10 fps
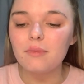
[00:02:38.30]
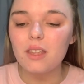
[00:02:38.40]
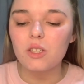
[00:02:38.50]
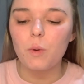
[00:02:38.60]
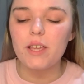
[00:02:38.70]

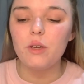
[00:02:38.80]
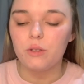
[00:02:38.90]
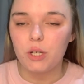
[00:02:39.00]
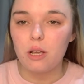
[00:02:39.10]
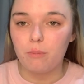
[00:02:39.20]
So I use
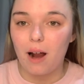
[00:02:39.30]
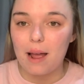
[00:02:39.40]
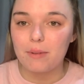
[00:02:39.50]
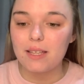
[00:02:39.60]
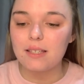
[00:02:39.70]
two
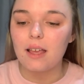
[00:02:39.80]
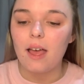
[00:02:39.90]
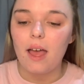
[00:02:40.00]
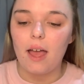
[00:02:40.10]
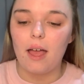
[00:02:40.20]
primers.
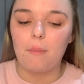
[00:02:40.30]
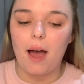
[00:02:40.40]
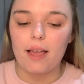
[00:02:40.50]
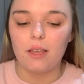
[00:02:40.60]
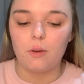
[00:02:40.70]
I
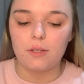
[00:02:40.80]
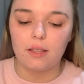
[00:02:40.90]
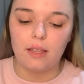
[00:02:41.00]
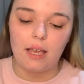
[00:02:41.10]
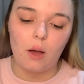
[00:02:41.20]
use
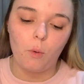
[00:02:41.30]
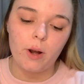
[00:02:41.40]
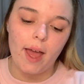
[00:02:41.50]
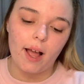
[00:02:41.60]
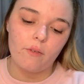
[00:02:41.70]
the One
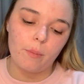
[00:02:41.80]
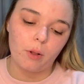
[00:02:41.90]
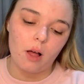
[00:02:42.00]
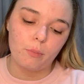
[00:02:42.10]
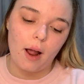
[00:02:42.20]
Heck of a
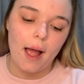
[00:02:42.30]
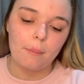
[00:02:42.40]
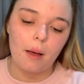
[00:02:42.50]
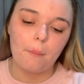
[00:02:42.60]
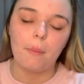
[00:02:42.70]
Blot
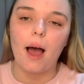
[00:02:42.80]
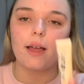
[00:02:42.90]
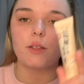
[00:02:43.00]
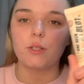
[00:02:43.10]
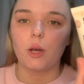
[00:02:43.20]
Primer by
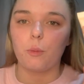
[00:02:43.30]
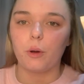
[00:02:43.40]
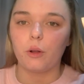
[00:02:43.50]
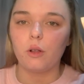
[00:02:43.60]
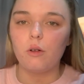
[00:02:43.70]
Soap and
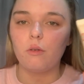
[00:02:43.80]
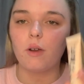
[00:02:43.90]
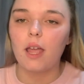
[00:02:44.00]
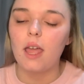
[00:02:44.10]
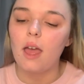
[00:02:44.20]

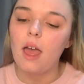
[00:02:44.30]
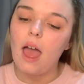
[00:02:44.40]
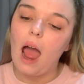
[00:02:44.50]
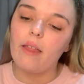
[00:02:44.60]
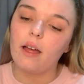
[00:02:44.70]
Glory,
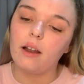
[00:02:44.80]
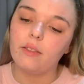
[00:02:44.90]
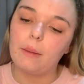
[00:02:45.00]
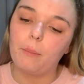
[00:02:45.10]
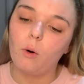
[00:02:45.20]
and then
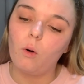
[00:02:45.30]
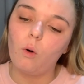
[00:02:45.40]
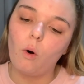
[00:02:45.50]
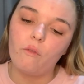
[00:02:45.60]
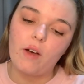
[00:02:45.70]
the
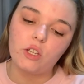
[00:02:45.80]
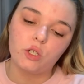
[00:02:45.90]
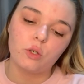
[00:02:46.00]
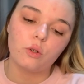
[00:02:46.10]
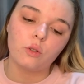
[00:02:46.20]

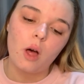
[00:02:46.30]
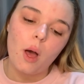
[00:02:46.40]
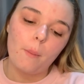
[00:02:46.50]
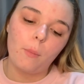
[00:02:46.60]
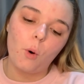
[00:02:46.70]
Professional
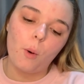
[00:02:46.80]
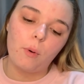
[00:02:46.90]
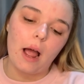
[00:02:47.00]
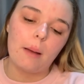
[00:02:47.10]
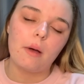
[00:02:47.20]
Pore
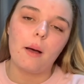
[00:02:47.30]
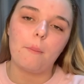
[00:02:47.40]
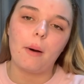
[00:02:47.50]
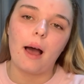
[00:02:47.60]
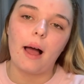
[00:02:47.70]
Primer
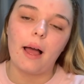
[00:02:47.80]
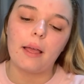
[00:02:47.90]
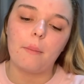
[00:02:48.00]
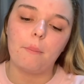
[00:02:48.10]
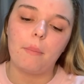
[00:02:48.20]

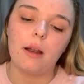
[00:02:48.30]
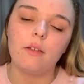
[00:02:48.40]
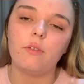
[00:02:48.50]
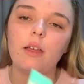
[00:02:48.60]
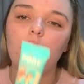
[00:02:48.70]
by Benefit.